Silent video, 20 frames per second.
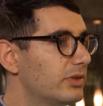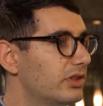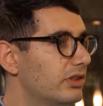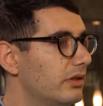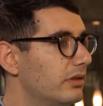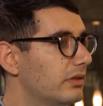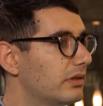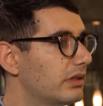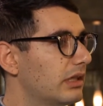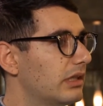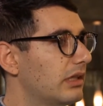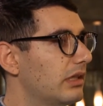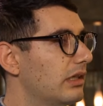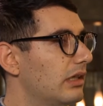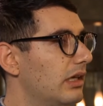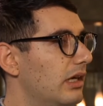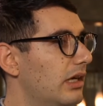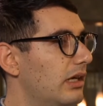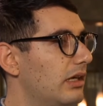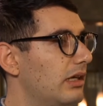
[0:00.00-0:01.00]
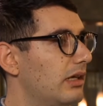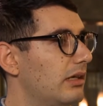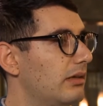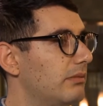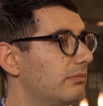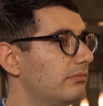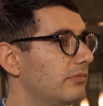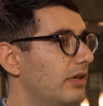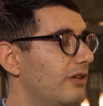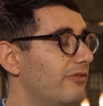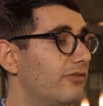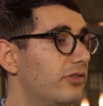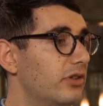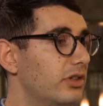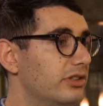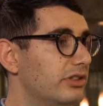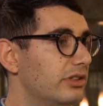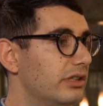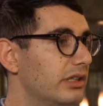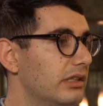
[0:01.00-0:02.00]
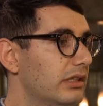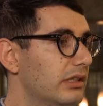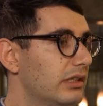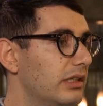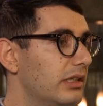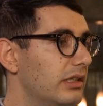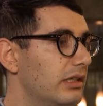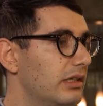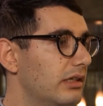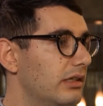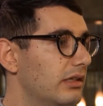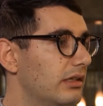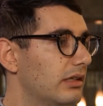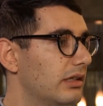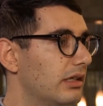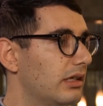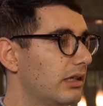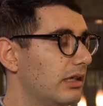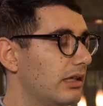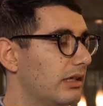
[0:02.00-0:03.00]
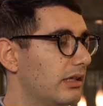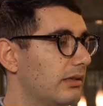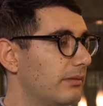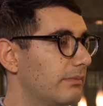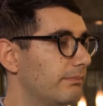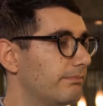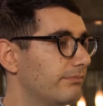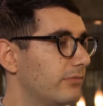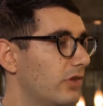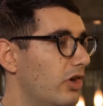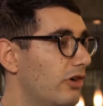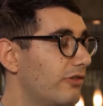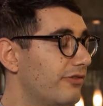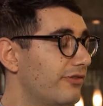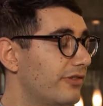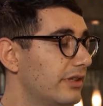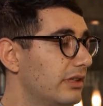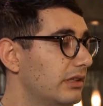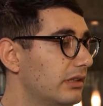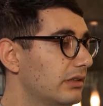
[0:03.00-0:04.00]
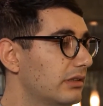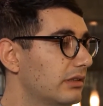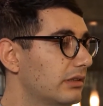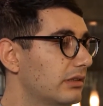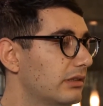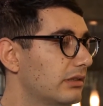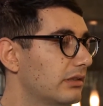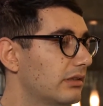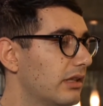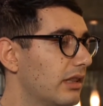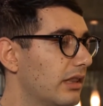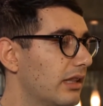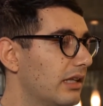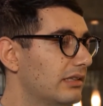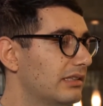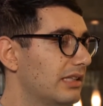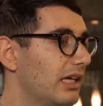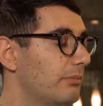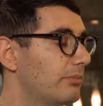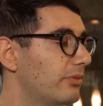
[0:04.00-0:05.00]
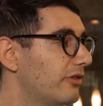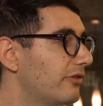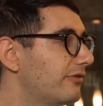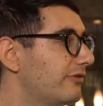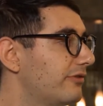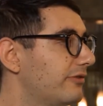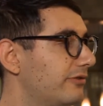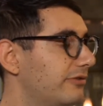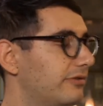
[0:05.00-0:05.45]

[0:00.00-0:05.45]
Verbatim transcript: absolutely um, unfortunately um, often that type of